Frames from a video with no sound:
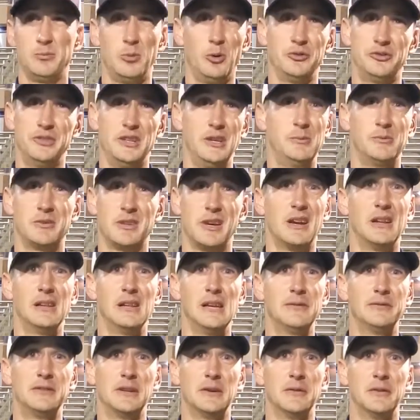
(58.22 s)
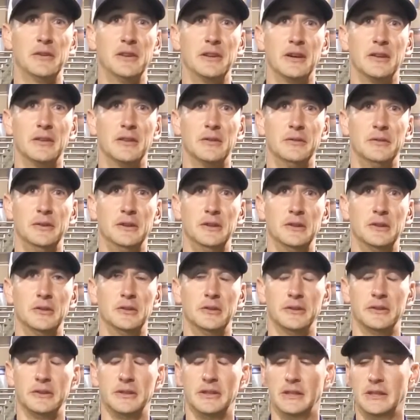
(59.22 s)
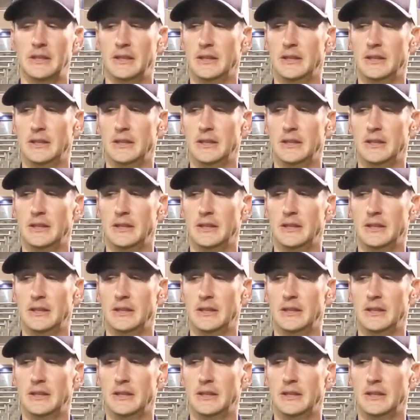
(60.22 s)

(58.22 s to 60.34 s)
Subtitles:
both teams kind of left everything on the field. And,